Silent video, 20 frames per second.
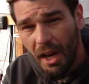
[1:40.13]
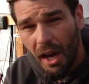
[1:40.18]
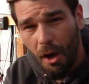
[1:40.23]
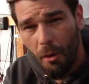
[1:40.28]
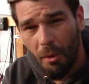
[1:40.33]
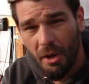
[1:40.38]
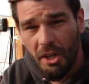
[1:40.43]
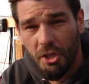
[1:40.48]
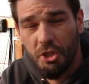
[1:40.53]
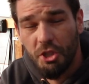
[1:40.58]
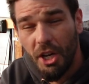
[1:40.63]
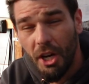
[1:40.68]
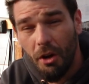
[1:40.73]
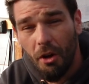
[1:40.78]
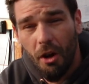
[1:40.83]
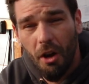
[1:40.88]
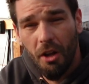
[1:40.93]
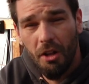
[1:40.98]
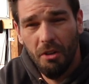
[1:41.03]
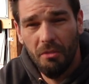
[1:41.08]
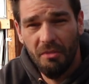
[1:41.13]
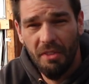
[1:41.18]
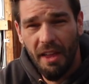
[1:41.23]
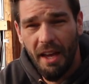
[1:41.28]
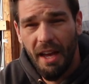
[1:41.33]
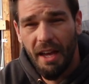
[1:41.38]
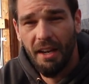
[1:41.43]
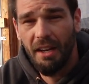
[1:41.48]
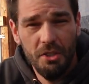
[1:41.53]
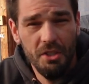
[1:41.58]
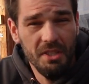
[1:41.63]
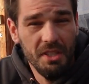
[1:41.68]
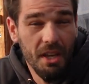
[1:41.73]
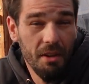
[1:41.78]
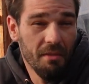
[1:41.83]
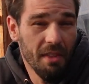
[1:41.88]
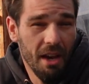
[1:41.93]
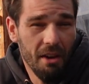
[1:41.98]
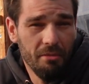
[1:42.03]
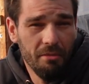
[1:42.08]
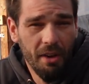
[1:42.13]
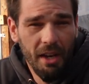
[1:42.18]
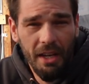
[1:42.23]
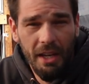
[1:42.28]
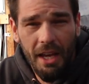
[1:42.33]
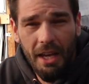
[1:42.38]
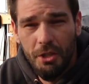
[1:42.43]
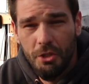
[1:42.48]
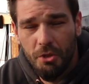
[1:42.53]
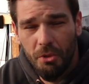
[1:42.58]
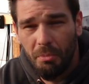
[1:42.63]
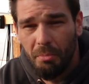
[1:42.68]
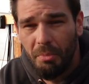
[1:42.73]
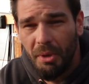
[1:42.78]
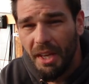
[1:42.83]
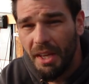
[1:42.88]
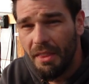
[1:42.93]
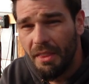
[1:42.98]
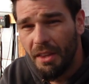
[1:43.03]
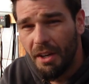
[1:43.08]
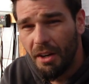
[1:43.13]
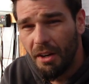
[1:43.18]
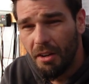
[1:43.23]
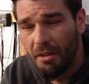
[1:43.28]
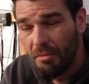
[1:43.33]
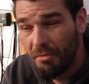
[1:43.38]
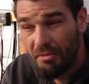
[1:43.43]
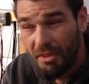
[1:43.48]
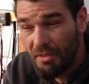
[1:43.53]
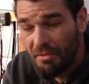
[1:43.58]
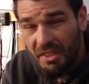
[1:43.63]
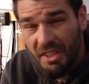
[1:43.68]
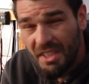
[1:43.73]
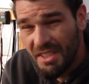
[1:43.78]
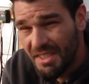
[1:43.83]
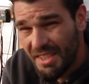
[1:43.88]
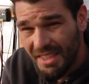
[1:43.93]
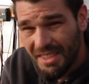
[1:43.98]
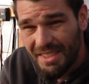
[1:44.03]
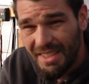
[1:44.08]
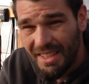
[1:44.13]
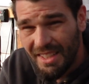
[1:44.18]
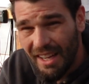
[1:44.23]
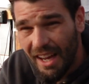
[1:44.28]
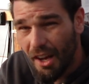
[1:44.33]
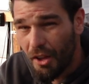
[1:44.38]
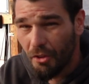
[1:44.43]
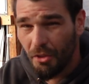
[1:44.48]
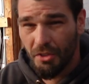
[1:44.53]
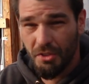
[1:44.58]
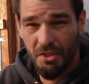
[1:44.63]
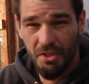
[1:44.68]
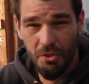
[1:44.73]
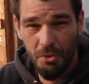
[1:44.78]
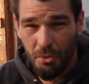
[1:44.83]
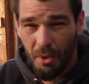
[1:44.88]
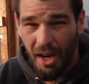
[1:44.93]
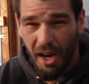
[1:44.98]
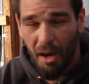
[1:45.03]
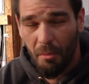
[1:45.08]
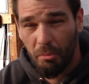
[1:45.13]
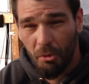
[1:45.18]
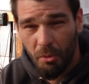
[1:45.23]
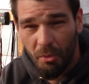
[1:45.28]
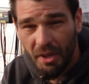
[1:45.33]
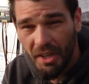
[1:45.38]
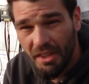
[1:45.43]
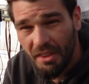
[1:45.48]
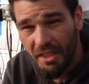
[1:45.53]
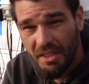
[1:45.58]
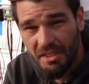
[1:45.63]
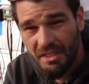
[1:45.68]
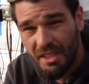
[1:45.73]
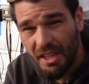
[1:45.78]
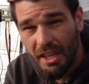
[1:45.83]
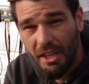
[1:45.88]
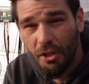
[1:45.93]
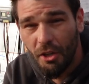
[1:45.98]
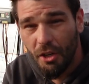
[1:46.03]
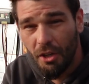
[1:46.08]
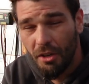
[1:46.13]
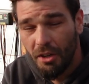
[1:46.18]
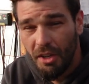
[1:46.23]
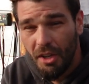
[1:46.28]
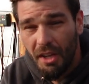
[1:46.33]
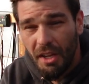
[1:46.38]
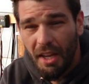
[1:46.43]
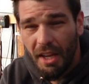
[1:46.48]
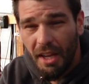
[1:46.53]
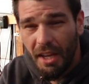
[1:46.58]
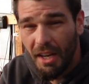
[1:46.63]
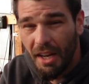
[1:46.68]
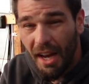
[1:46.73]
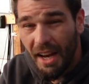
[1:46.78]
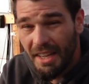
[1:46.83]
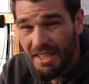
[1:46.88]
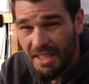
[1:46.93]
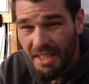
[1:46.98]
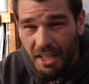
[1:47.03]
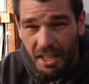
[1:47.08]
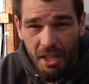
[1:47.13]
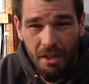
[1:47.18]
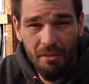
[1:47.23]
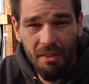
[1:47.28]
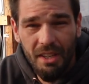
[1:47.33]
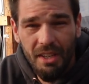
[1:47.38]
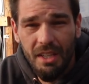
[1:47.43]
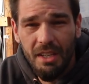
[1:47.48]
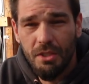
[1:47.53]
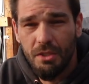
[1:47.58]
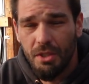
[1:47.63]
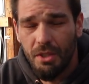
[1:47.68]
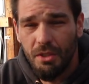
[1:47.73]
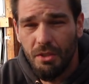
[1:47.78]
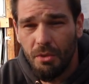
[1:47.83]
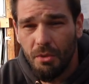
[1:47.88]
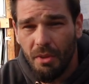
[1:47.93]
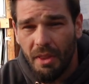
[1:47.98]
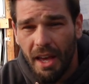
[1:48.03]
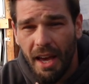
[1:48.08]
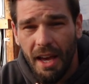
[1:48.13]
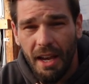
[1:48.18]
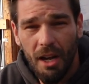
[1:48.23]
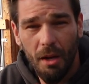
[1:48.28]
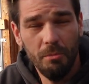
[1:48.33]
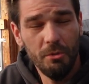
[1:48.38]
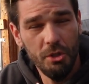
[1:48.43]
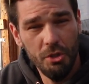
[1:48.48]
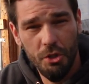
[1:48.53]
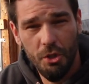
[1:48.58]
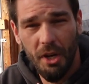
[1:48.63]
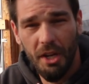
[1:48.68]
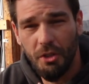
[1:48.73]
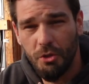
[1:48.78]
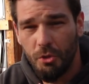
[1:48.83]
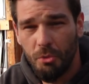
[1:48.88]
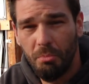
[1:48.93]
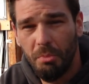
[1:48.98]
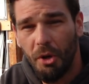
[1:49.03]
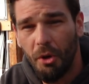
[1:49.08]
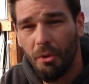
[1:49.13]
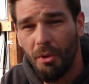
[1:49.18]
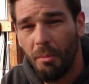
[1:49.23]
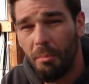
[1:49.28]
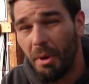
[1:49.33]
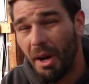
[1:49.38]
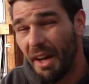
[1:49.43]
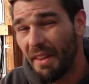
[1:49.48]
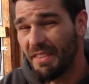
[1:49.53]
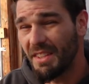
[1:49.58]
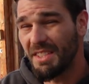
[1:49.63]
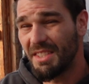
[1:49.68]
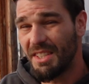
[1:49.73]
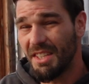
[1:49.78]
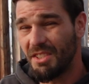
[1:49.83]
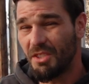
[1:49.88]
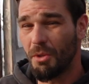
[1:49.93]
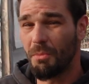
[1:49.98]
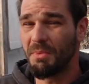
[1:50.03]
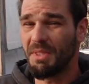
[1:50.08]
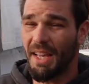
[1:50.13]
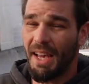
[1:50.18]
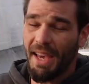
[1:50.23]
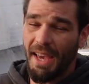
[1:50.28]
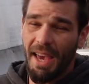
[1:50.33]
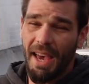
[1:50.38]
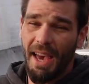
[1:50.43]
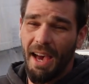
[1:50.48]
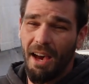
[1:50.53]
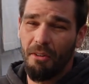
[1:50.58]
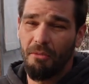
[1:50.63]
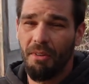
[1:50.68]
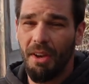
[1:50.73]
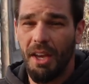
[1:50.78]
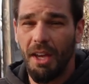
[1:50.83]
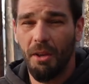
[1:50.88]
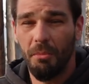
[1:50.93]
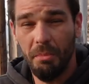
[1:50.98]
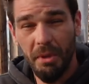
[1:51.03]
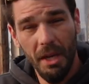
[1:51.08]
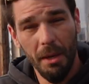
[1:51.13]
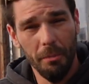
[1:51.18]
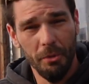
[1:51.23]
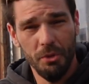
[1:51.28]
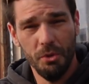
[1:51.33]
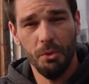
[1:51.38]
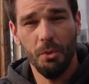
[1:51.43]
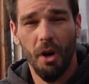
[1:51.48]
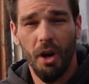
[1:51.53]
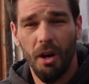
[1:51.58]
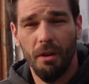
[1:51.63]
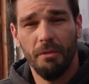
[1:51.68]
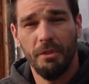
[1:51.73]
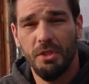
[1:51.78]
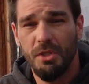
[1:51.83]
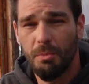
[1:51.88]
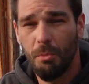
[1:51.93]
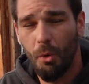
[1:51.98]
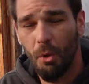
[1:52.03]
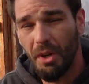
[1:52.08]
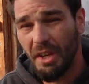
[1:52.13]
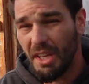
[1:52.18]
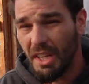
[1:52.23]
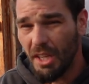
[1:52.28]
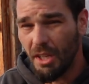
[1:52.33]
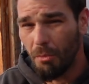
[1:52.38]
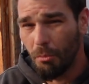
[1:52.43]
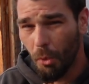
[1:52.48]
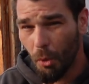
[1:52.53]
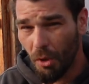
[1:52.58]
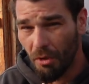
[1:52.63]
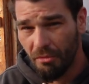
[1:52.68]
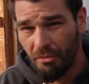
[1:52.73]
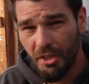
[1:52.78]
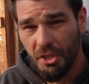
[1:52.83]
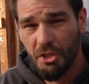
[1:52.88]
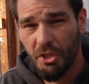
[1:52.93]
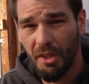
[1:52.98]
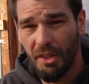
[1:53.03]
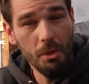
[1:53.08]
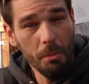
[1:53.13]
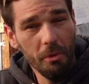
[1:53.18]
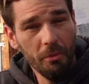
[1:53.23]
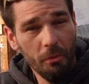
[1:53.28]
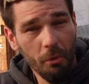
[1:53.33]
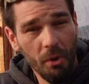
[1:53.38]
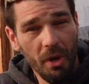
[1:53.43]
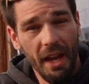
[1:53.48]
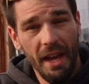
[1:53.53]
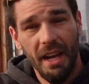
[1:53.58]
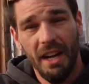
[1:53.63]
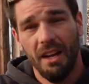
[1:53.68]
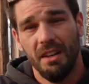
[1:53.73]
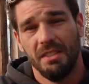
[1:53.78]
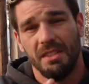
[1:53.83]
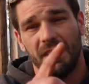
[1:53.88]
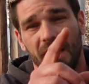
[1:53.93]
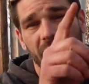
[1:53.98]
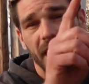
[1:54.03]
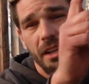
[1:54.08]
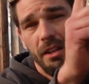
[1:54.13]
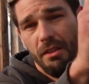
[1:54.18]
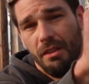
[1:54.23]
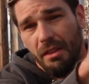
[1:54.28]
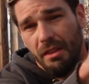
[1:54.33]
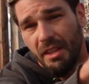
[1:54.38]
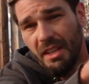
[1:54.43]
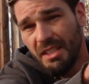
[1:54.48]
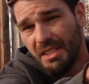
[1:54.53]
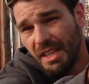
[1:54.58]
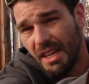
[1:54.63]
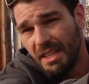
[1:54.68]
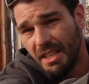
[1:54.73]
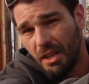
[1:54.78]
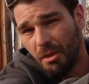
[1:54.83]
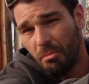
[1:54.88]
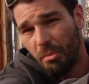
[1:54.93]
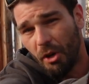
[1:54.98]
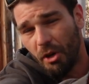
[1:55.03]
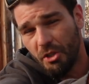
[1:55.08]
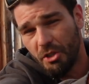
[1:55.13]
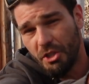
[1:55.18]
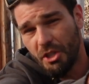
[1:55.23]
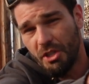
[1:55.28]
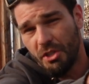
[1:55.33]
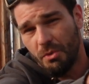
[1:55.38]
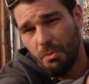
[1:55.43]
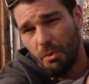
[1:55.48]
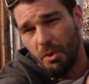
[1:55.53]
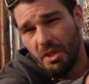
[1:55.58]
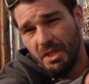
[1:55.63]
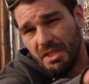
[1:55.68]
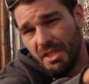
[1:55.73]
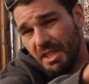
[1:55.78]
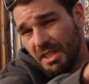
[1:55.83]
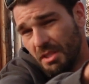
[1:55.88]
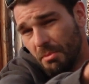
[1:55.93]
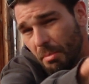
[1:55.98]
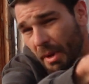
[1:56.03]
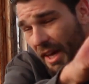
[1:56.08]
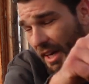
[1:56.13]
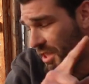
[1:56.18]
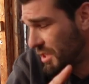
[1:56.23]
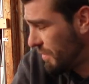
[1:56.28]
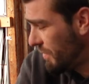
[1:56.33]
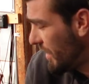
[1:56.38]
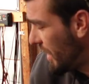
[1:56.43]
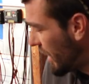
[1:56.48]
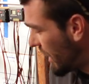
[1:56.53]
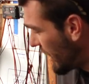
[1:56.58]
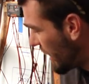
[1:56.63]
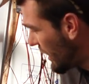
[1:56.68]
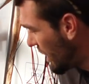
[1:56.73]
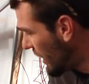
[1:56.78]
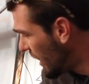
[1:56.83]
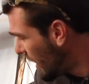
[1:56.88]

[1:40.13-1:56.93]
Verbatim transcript: i want to share all of that just give that financial bit there 50 to 60 dollars to operate this heater and I didn't even need to do that. I'm just trying to build upon the systems I have and be able to harvest more heat more efficient. So before I head outside, the things I did purchase was this PEX fitting